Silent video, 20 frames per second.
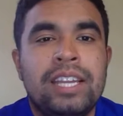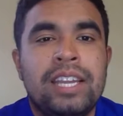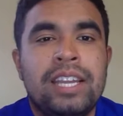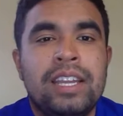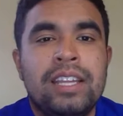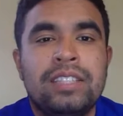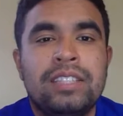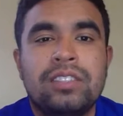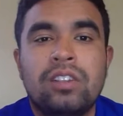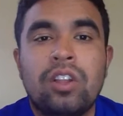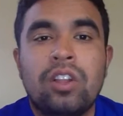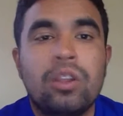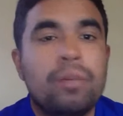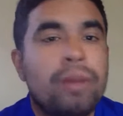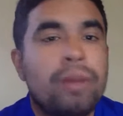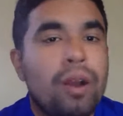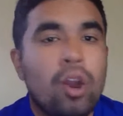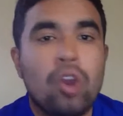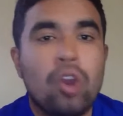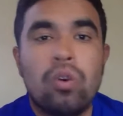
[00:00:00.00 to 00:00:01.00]
It's all
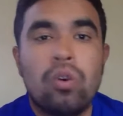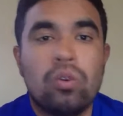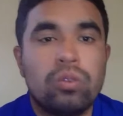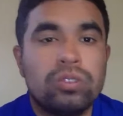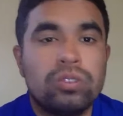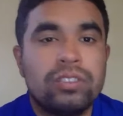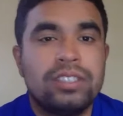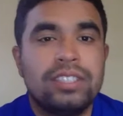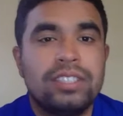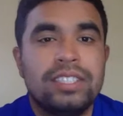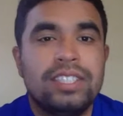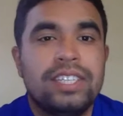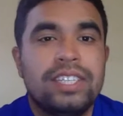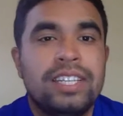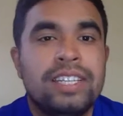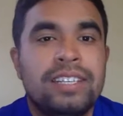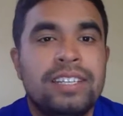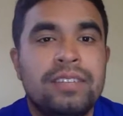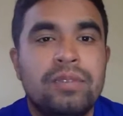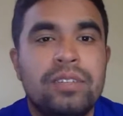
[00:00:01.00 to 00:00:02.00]
about goals, and
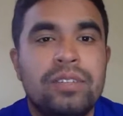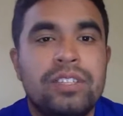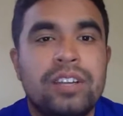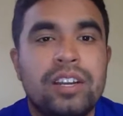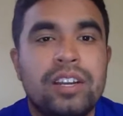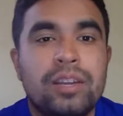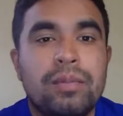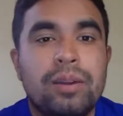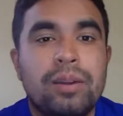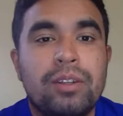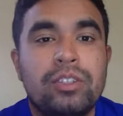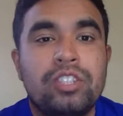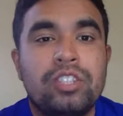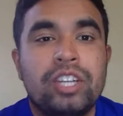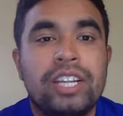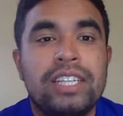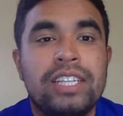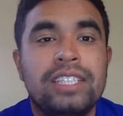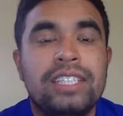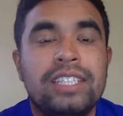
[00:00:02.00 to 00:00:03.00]
we talk about
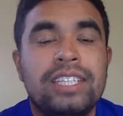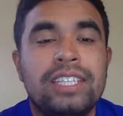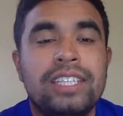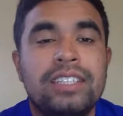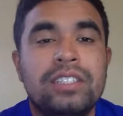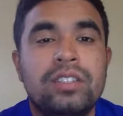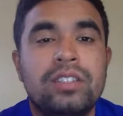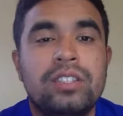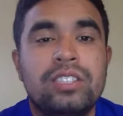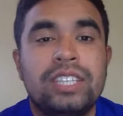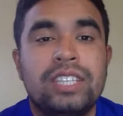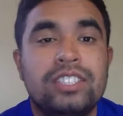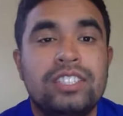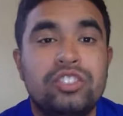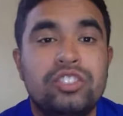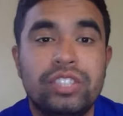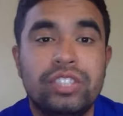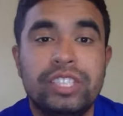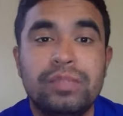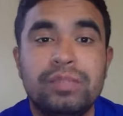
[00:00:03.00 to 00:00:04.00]
trying to set
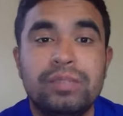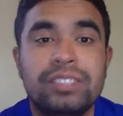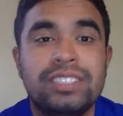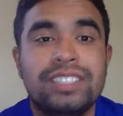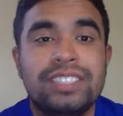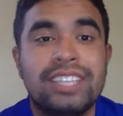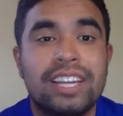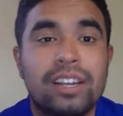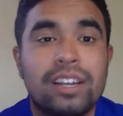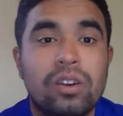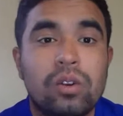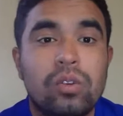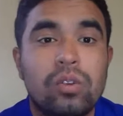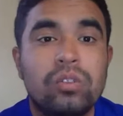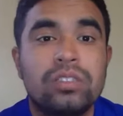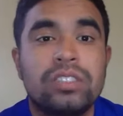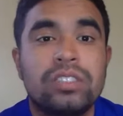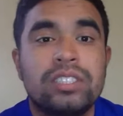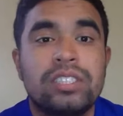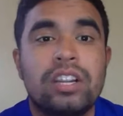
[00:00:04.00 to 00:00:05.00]
dreams and set
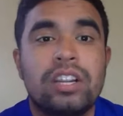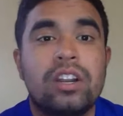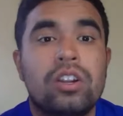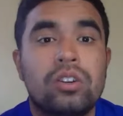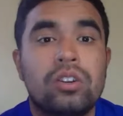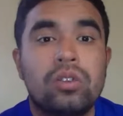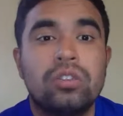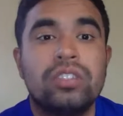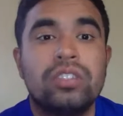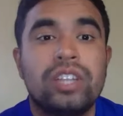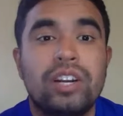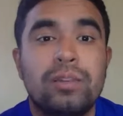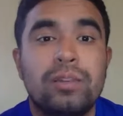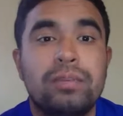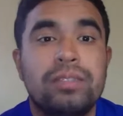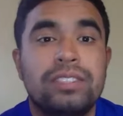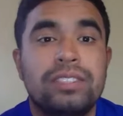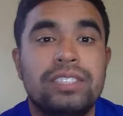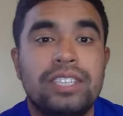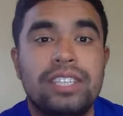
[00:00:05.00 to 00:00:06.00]
goals, and our goals help
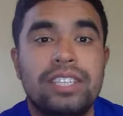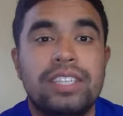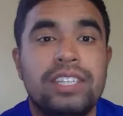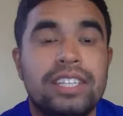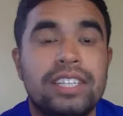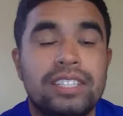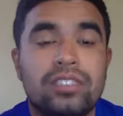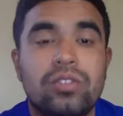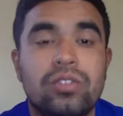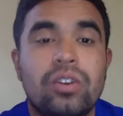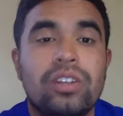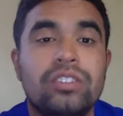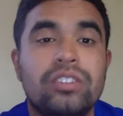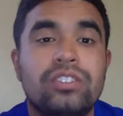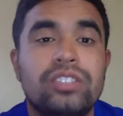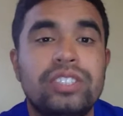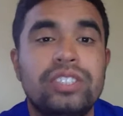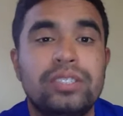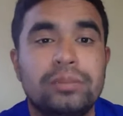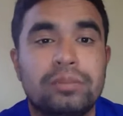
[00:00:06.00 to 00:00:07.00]
us get to our
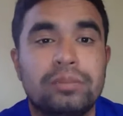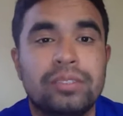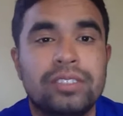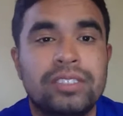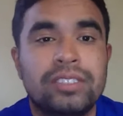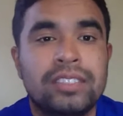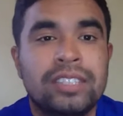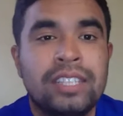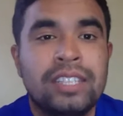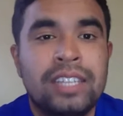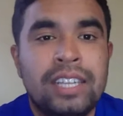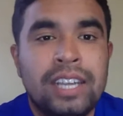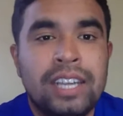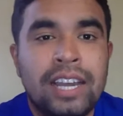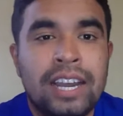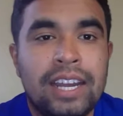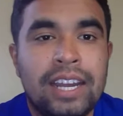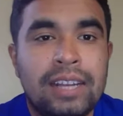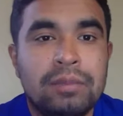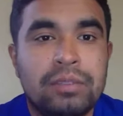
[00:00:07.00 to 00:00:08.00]
dreams.
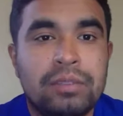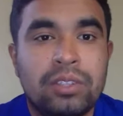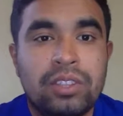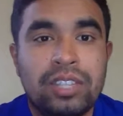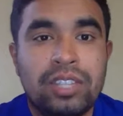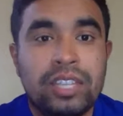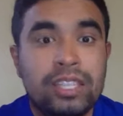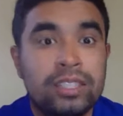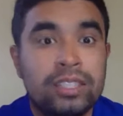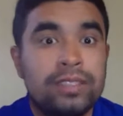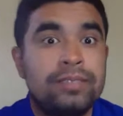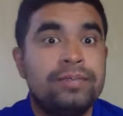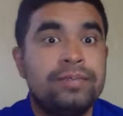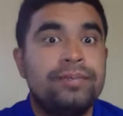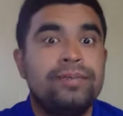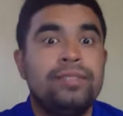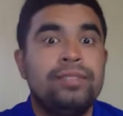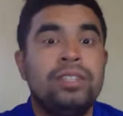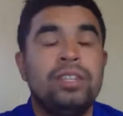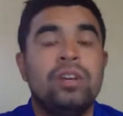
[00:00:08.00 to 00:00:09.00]
So think of,
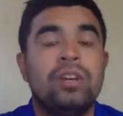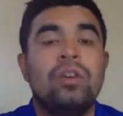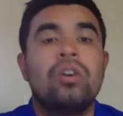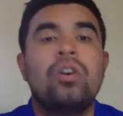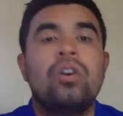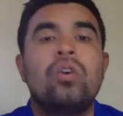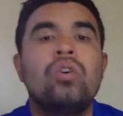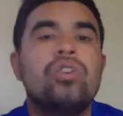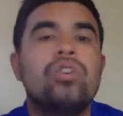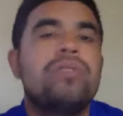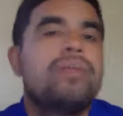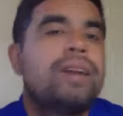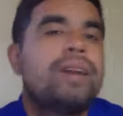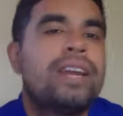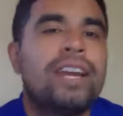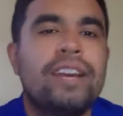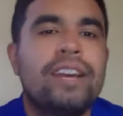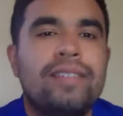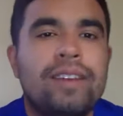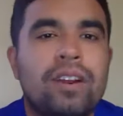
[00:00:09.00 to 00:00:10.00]
a goal you might
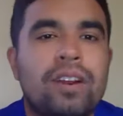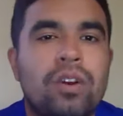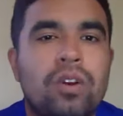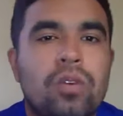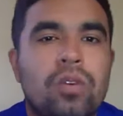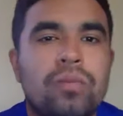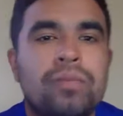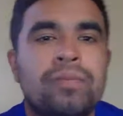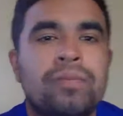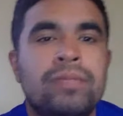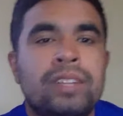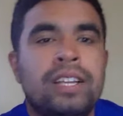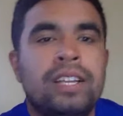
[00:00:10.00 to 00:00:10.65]
have at home,